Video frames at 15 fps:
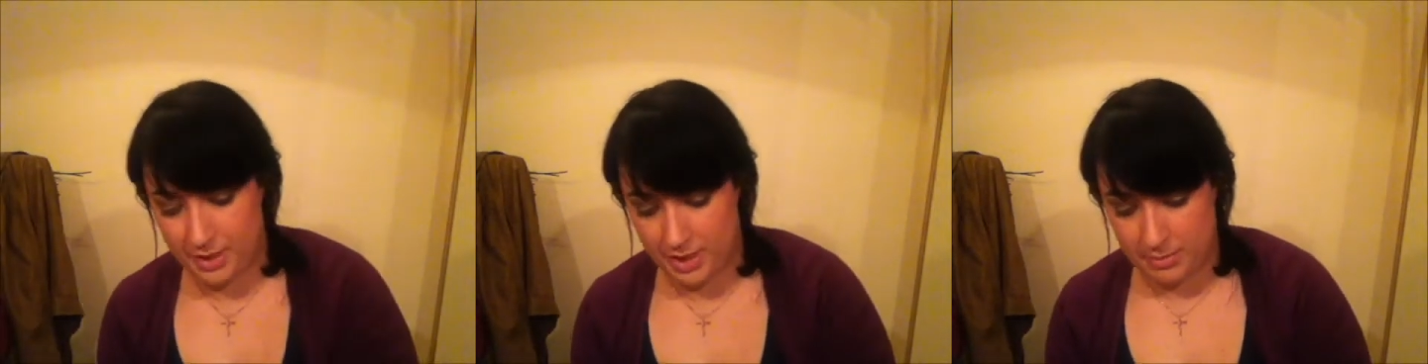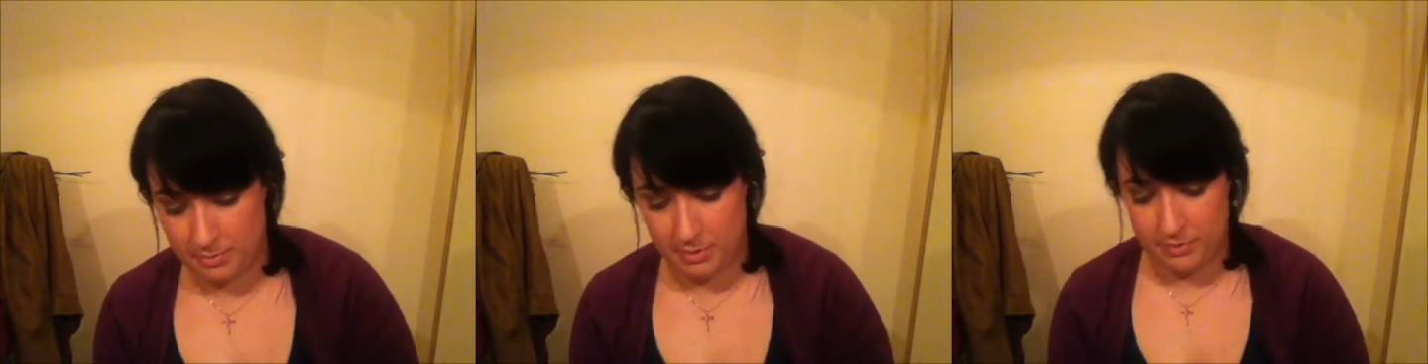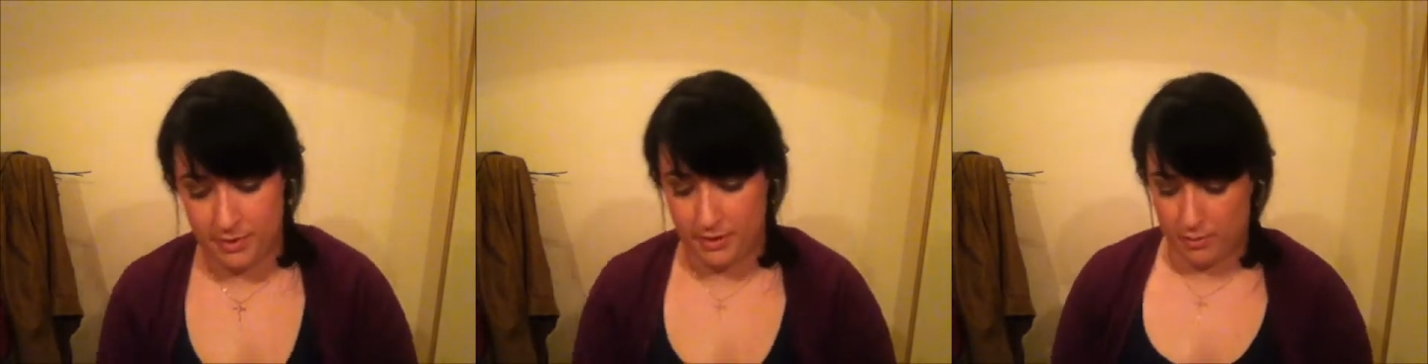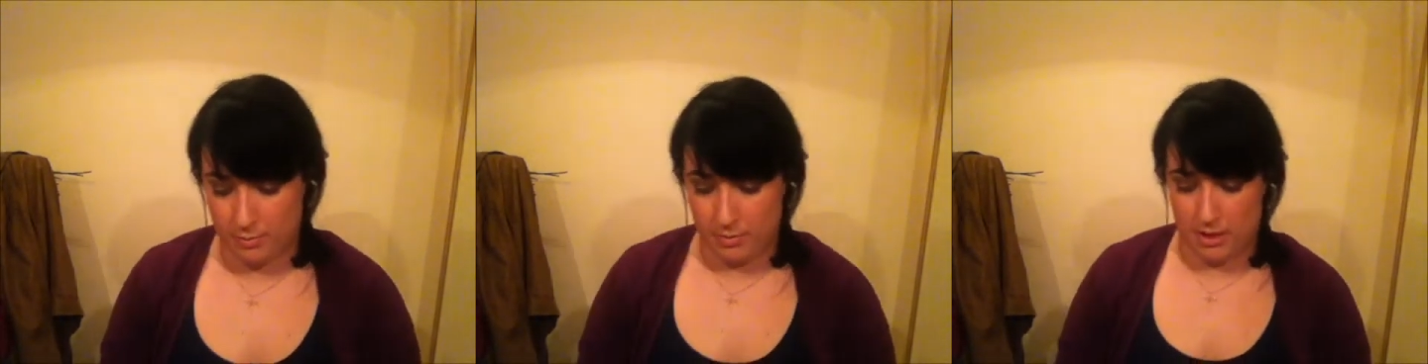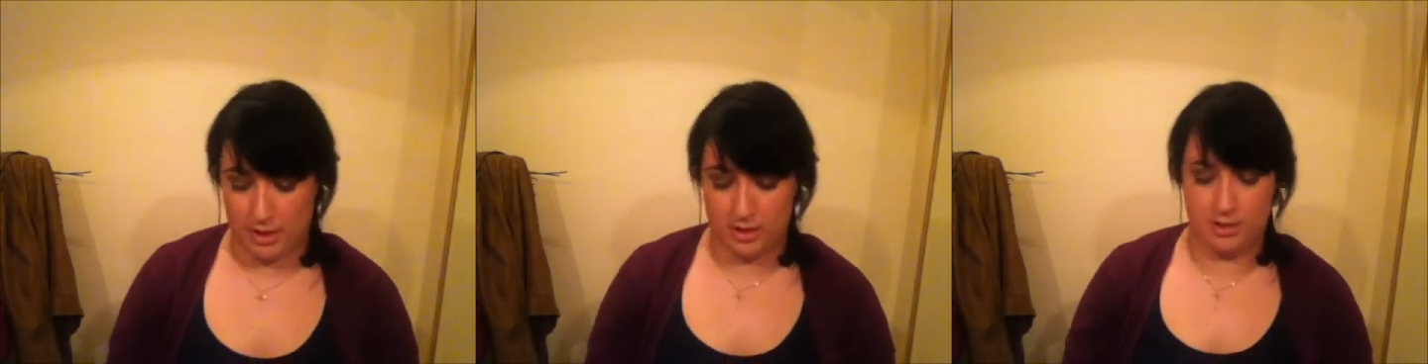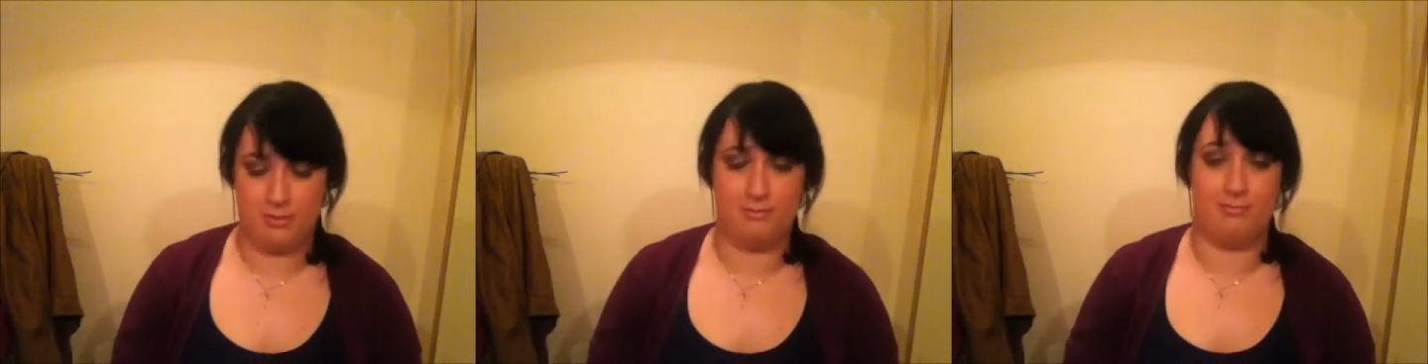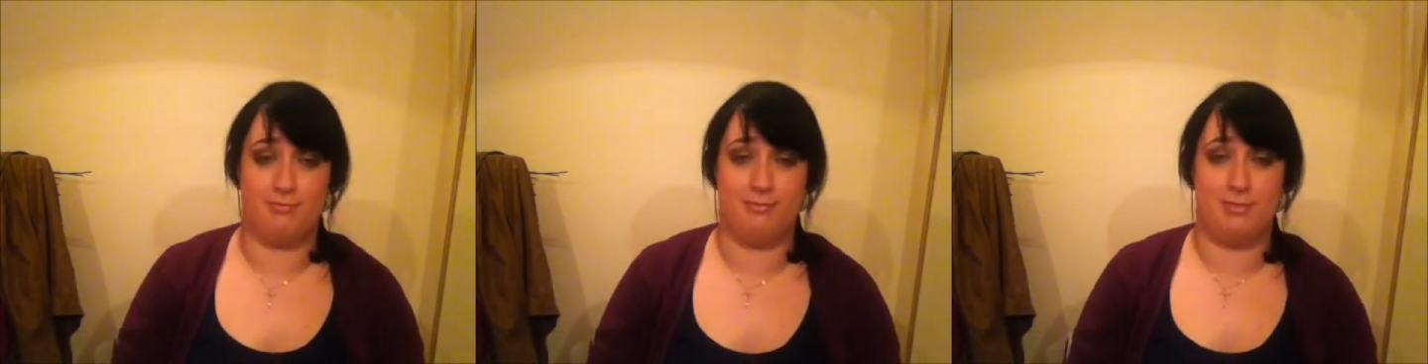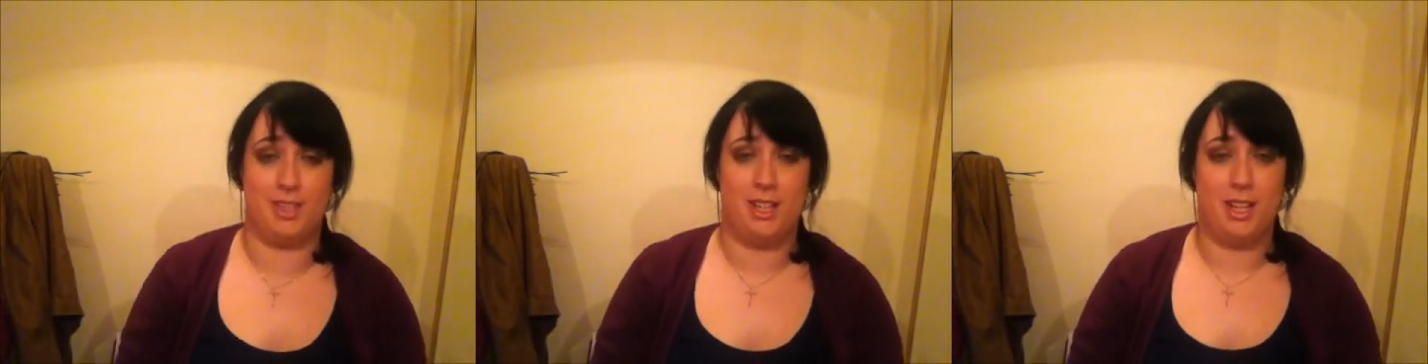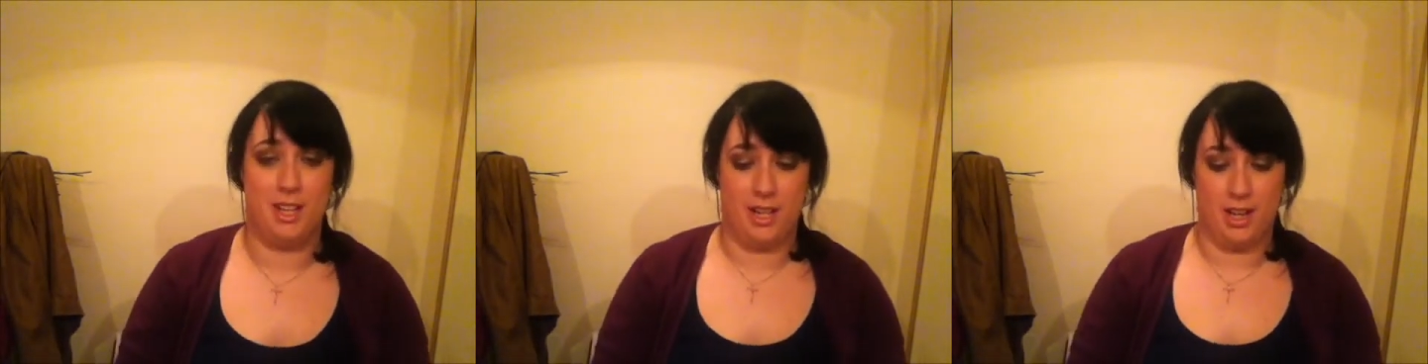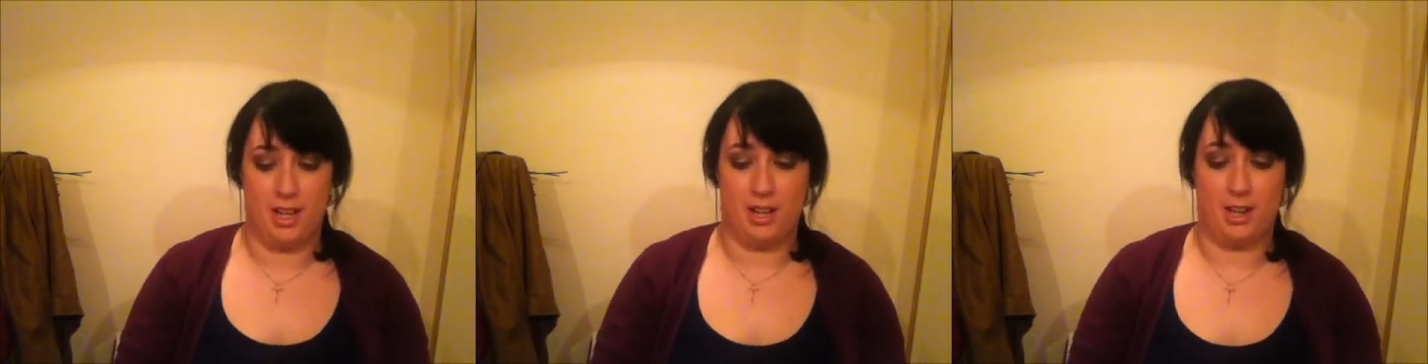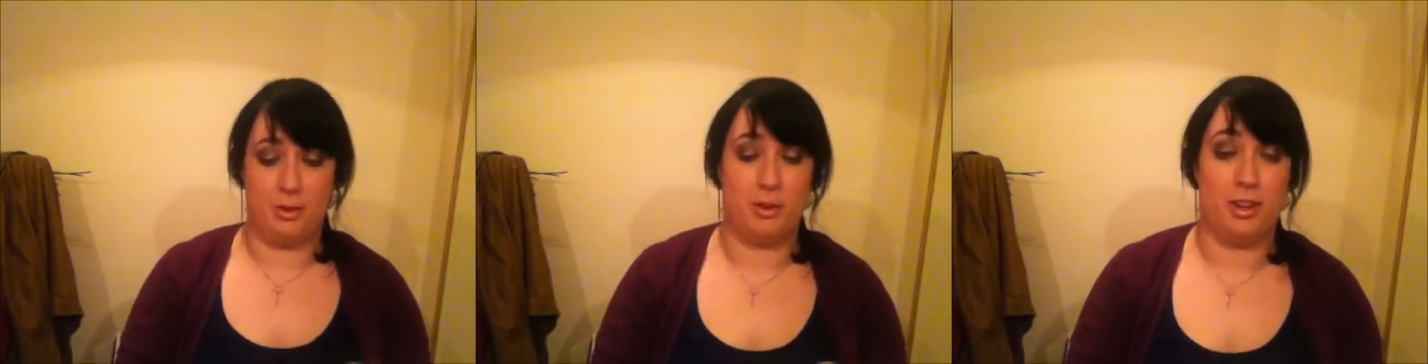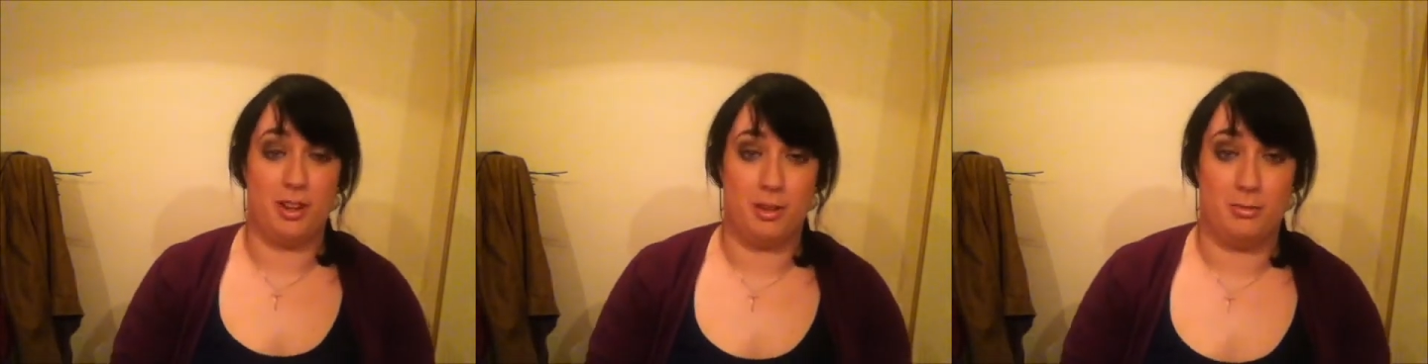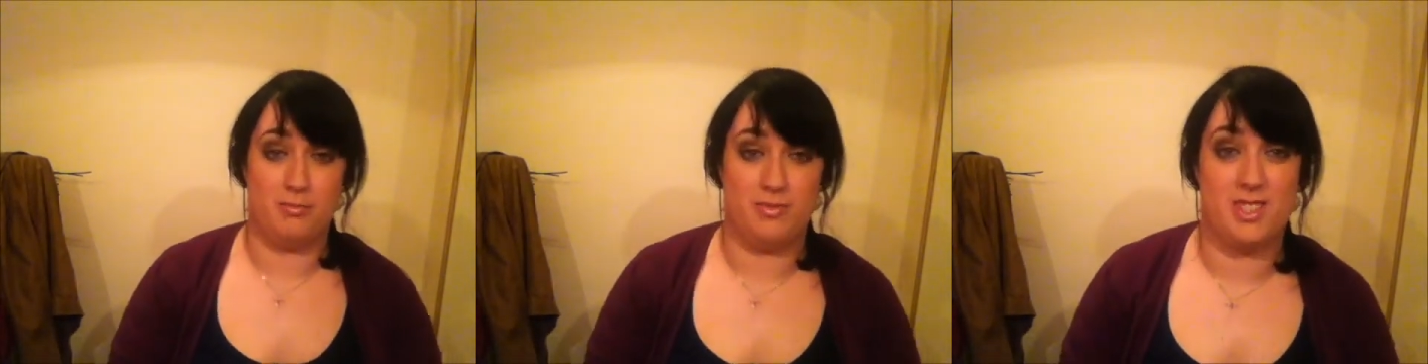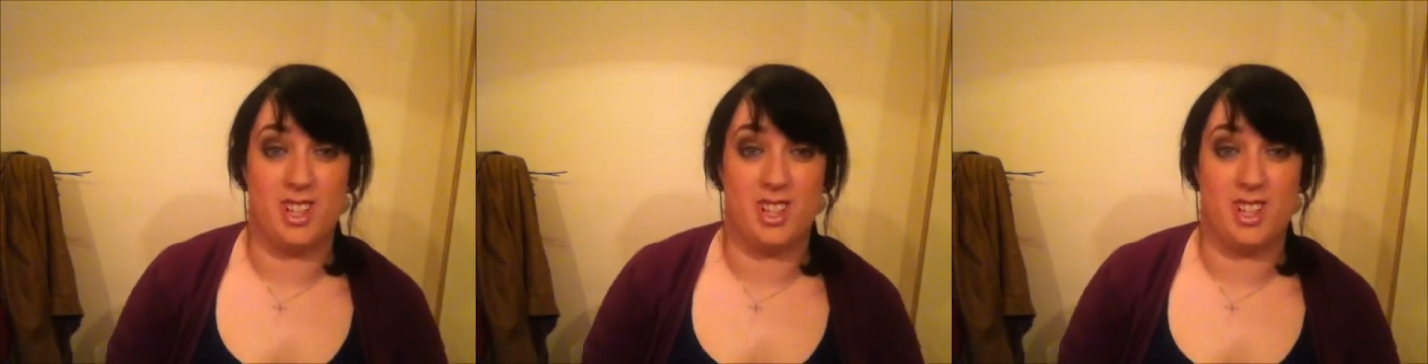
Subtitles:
That's my favourite black. And I wear a lot of